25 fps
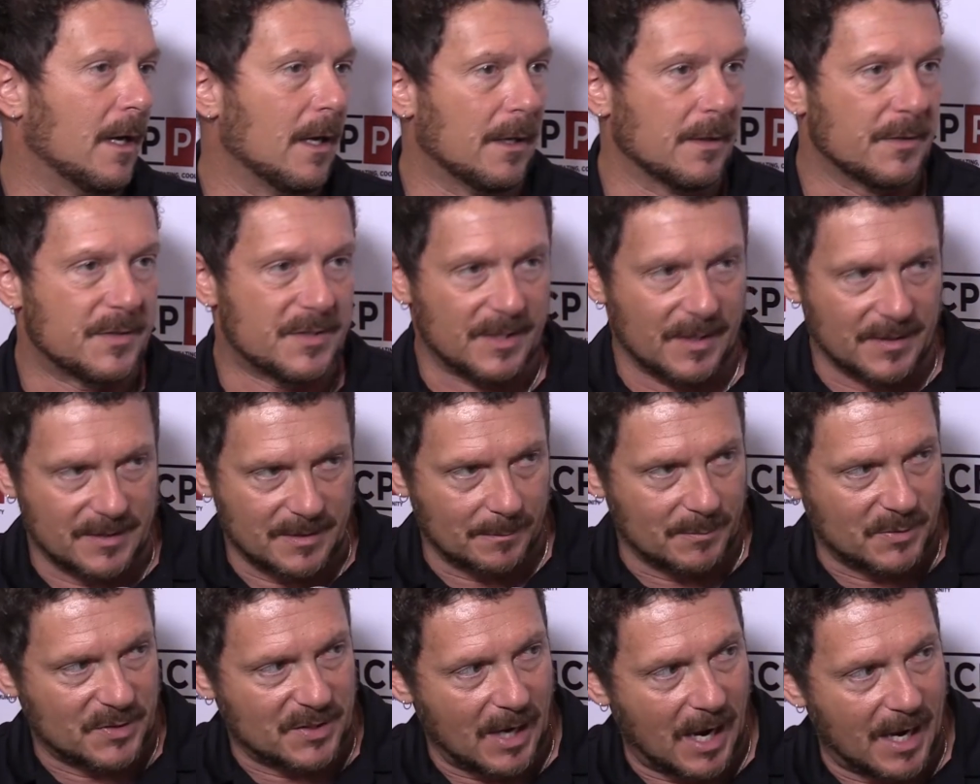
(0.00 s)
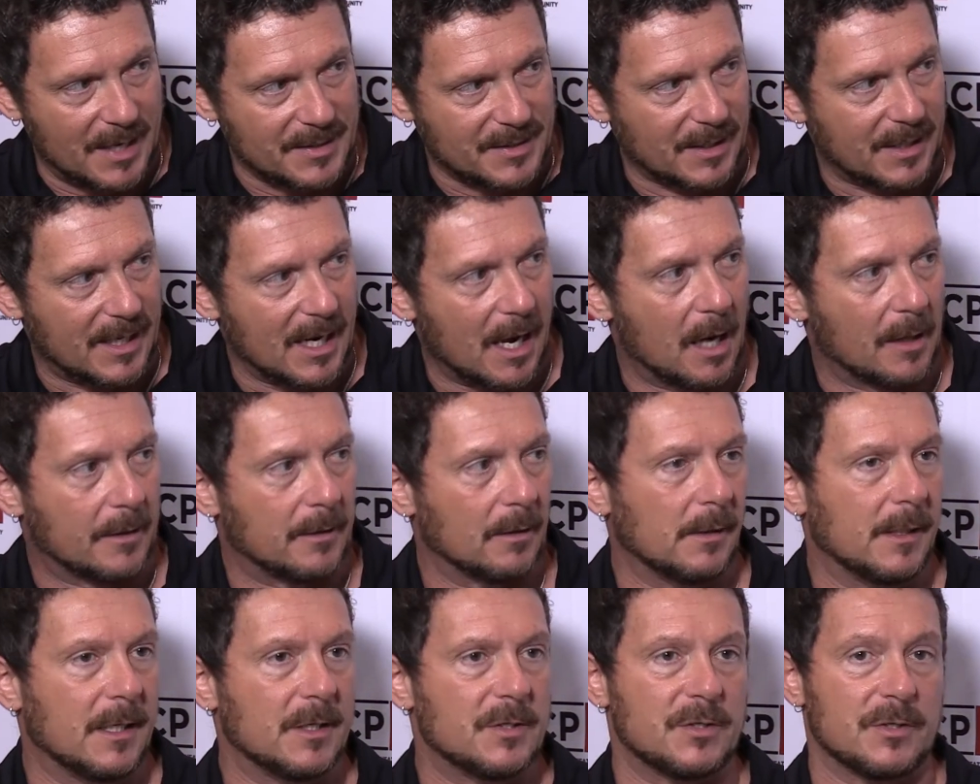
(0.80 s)
system sizing
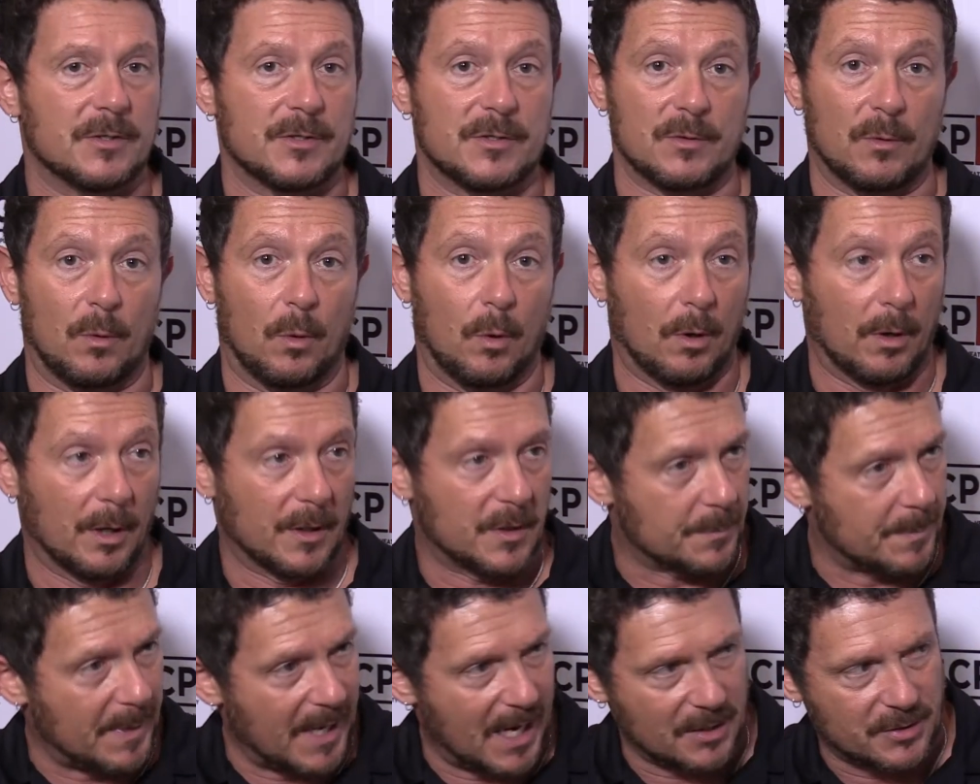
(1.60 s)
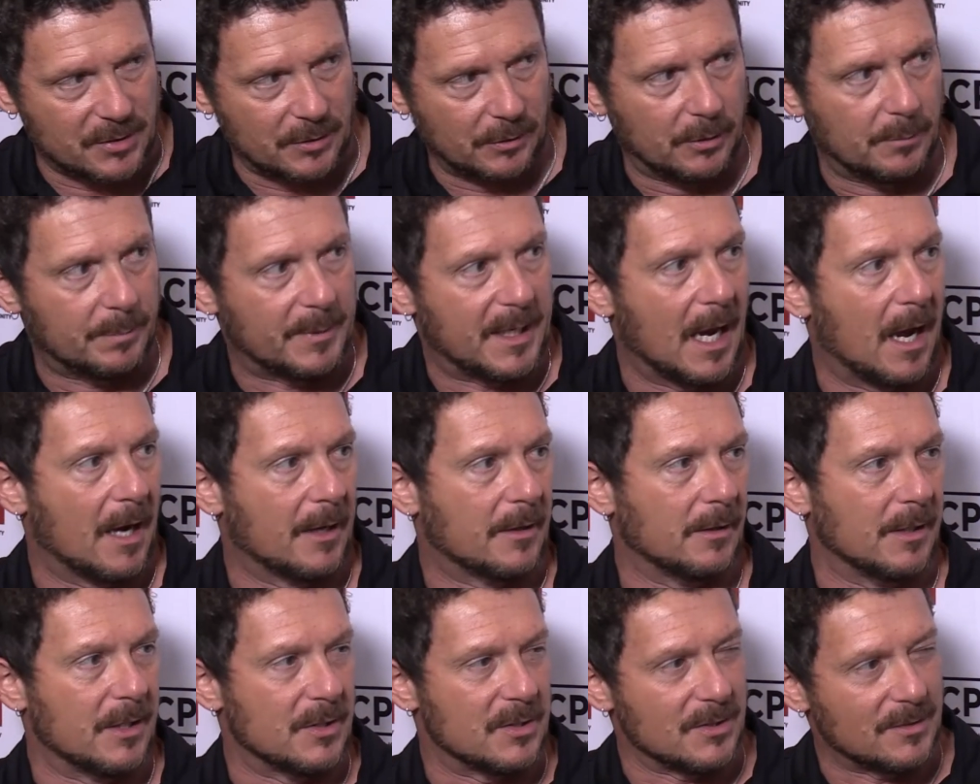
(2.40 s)
calculations or expansion loop
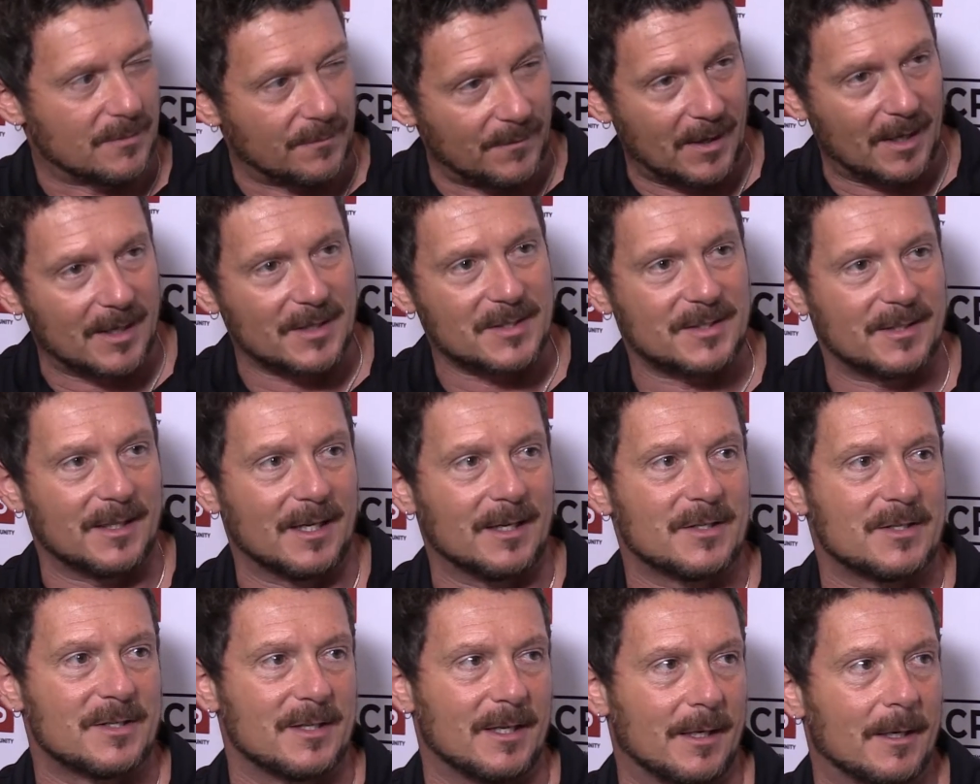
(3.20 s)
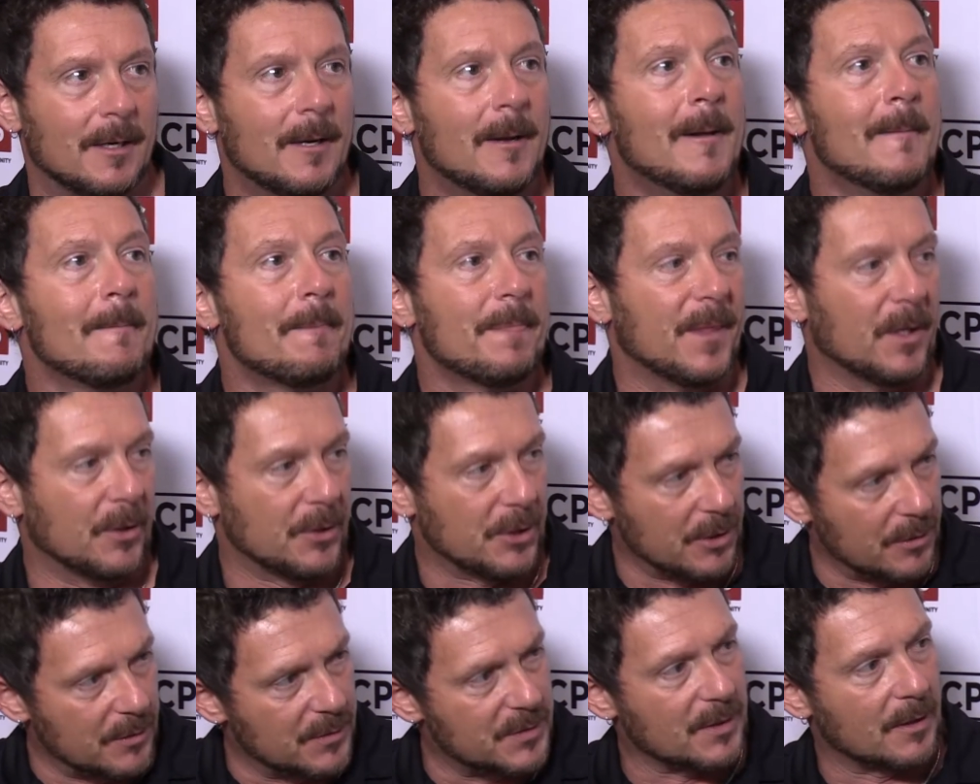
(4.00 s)
calculations, various things that they'll
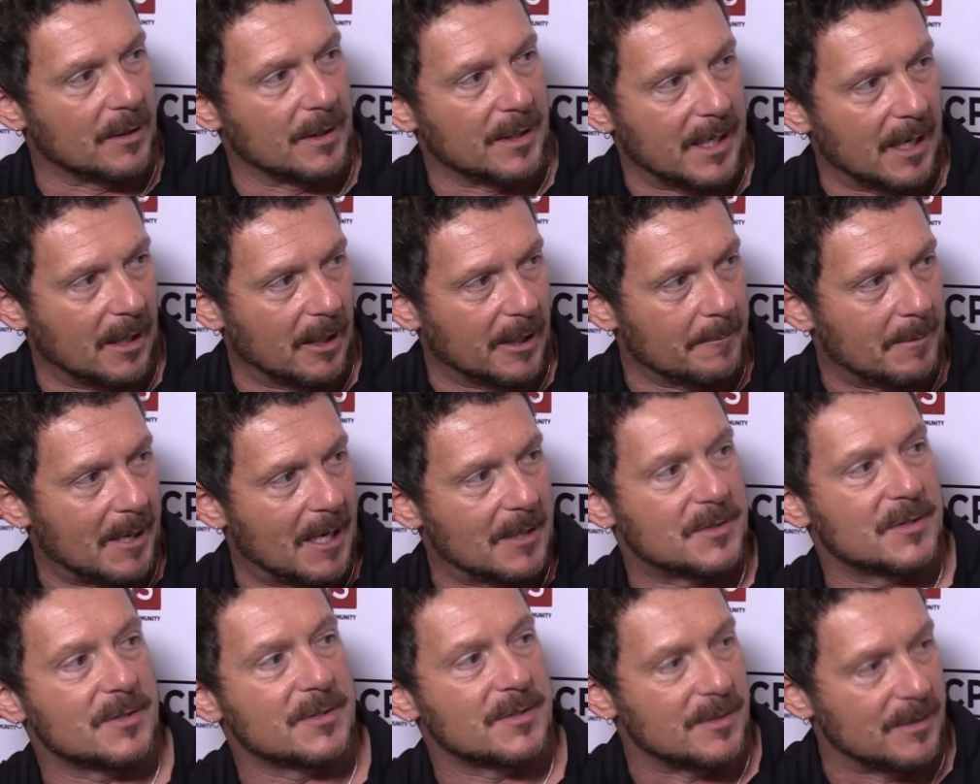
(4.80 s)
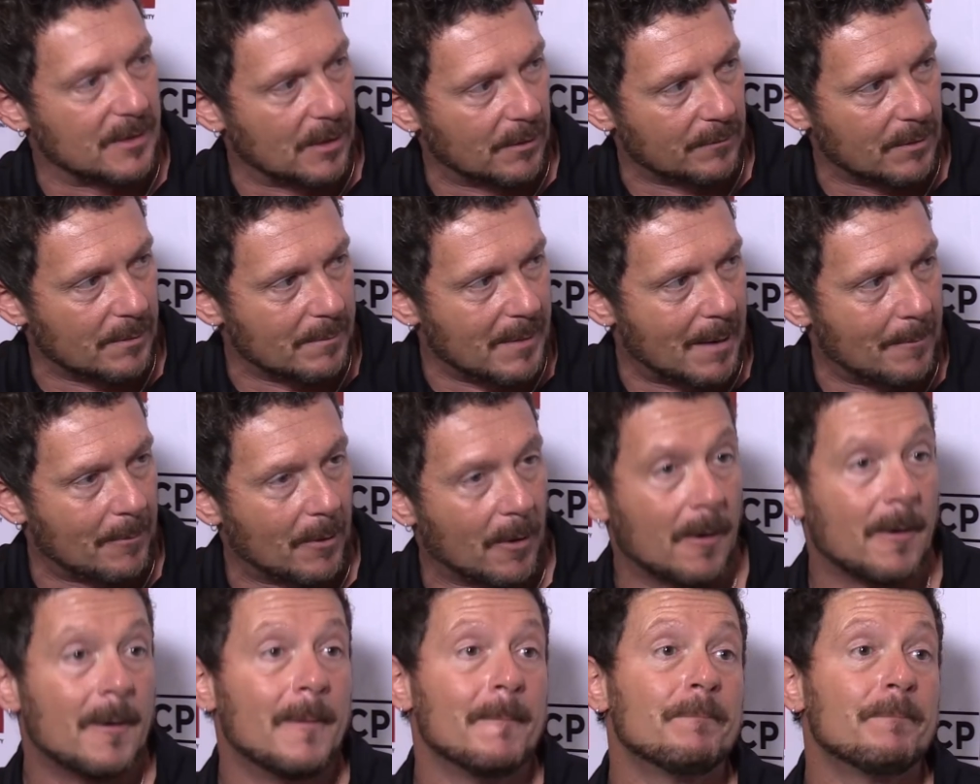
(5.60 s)
use on a daily basis and they'll remember.